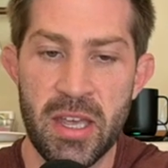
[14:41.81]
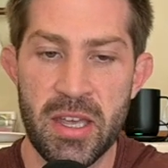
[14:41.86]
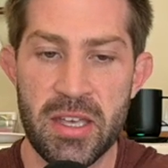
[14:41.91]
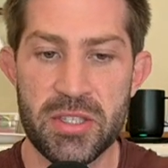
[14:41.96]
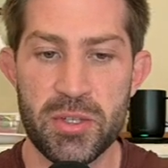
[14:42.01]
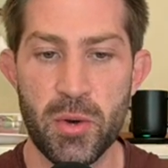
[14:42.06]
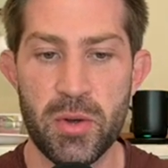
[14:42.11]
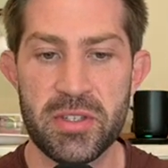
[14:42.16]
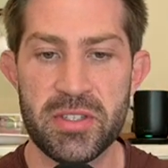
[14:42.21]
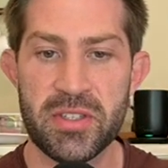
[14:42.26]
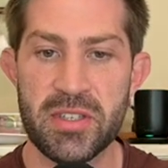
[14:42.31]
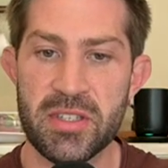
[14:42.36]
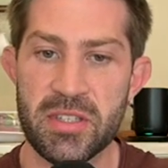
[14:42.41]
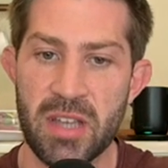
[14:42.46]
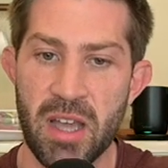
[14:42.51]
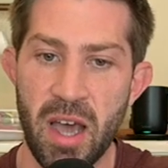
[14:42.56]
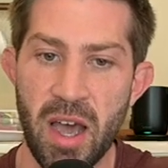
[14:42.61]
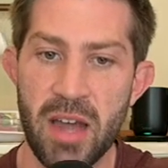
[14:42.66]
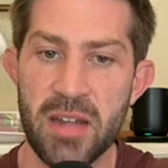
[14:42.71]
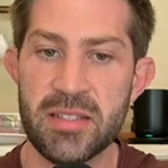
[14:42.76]
So it's this
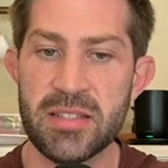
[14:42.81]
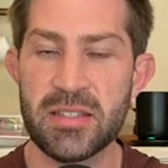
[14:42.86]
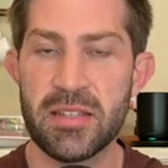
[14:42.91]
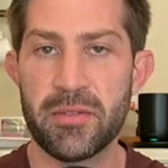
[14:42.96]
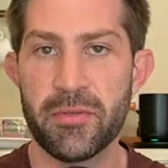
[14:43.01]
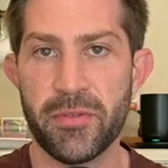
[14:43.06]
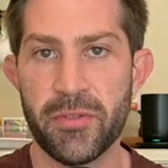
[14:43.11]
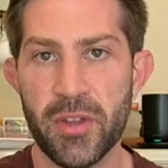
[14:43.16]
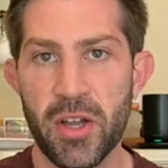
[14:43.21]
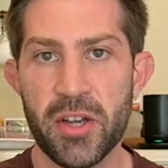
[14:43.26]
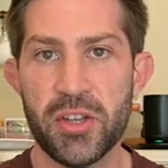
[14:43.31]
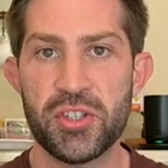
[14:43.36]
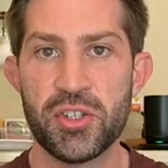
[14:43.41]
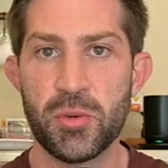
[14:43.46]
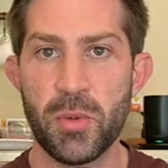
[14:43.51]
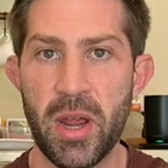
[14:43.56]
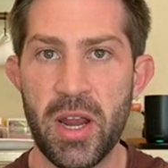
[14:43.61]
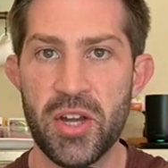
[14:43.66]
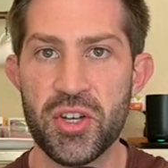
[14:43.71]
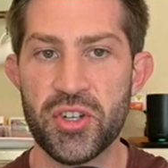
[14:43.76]
constant
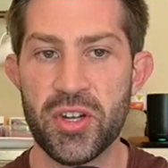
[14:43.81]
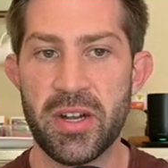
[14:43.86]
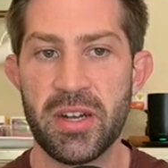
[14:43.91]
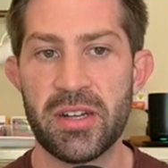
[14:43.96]
fluctuation.